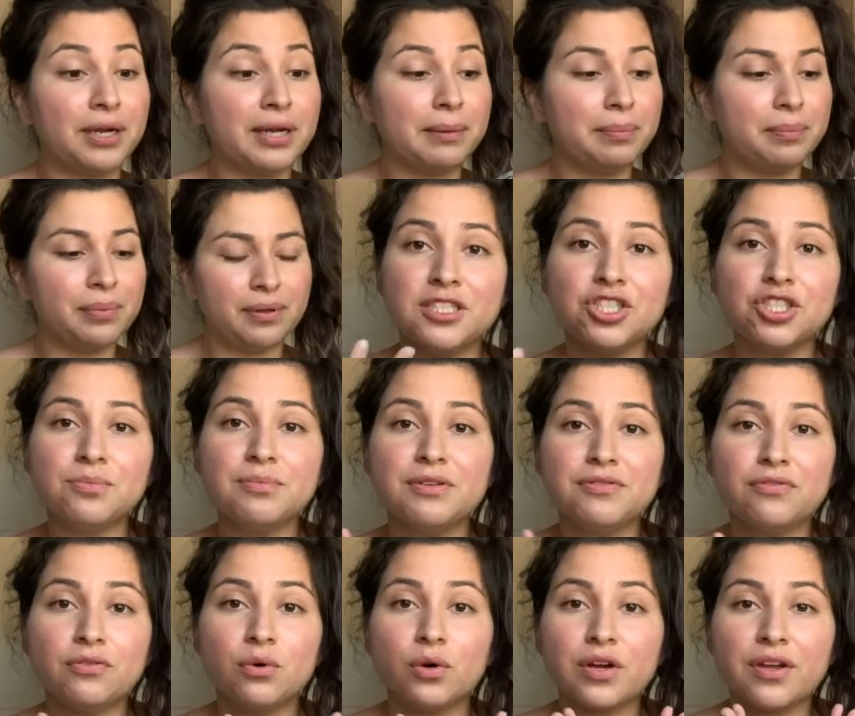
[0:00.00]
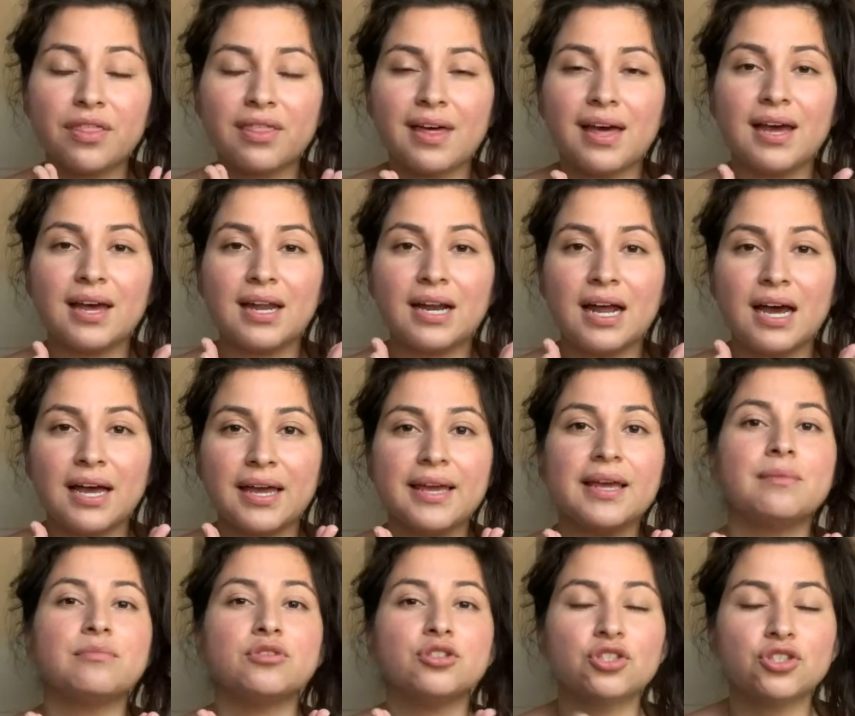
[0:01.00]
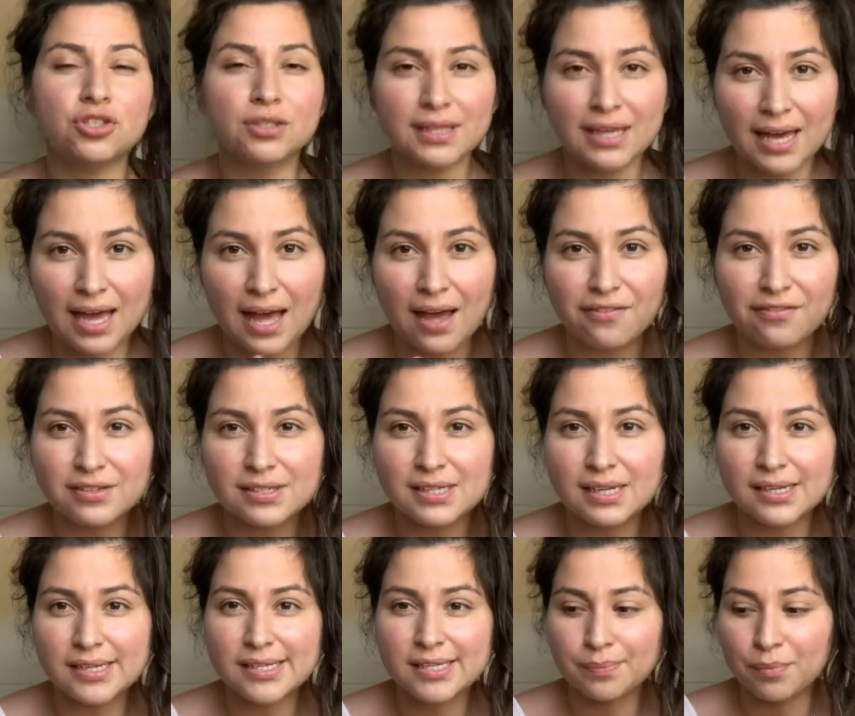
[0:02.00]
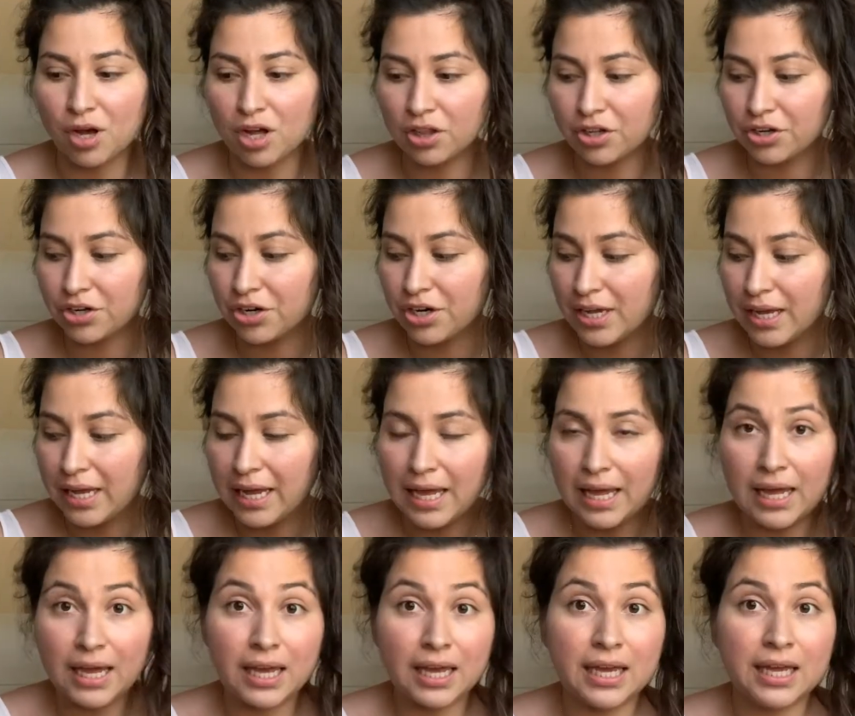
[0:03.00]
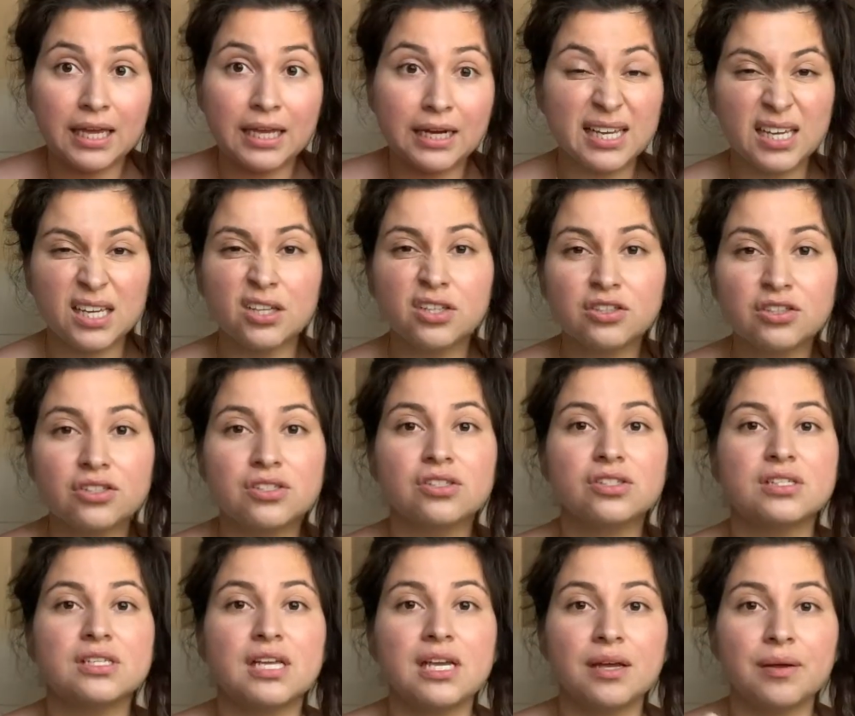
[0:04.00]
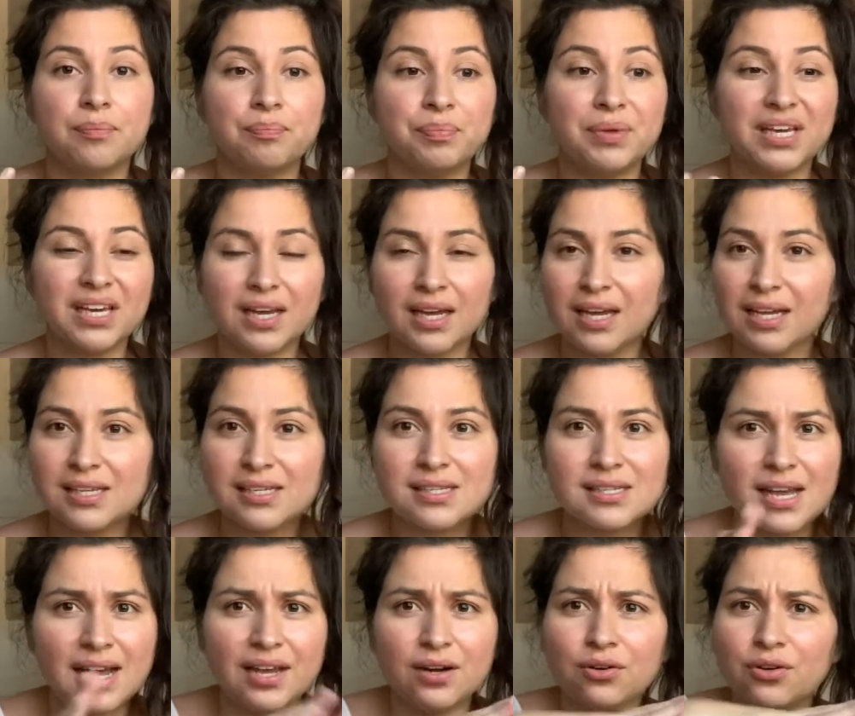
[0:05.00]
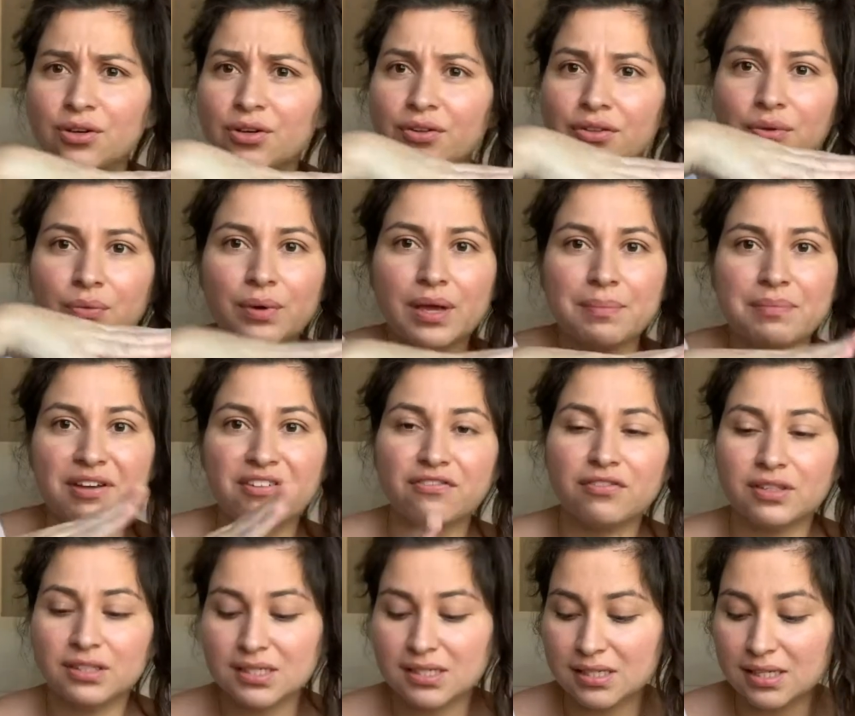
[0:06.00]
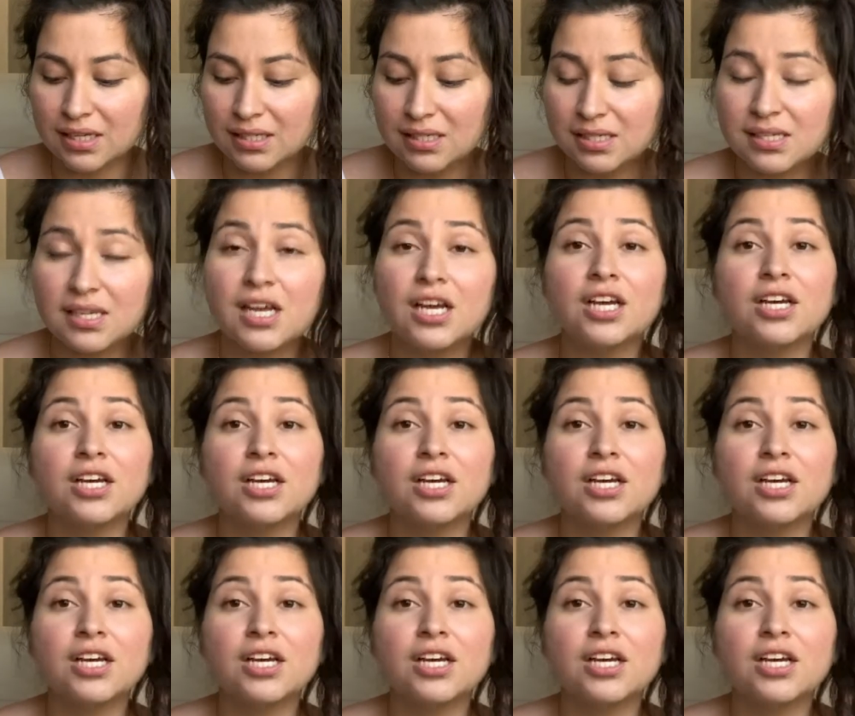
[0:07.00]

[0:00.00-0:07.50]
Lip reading: I mentioned before that I am usually a half a size smaller in heels because I don't know the way my foot sits.